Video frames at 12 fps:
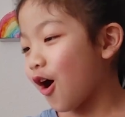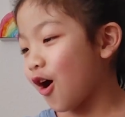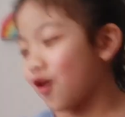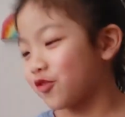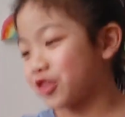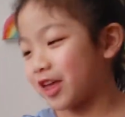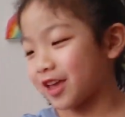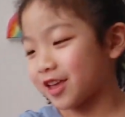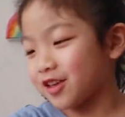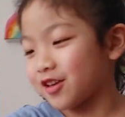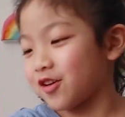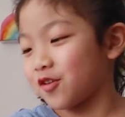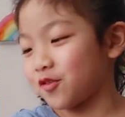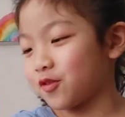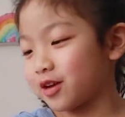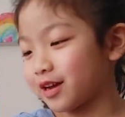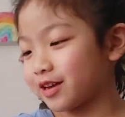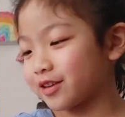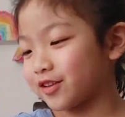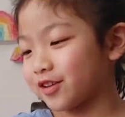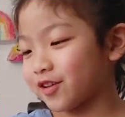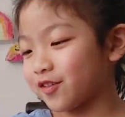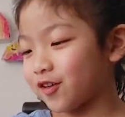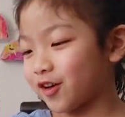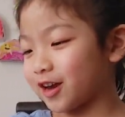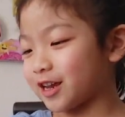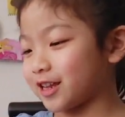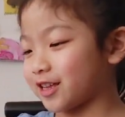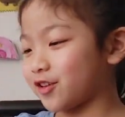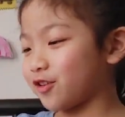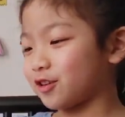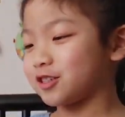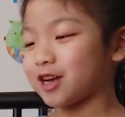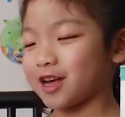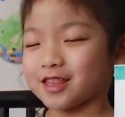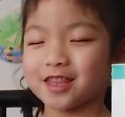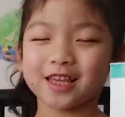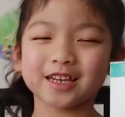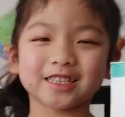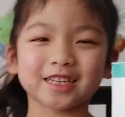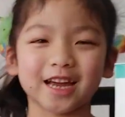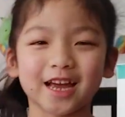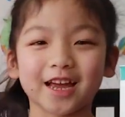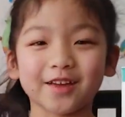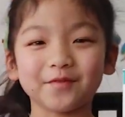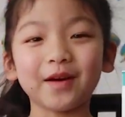Oh, thank you, Unicorny. You're just in time.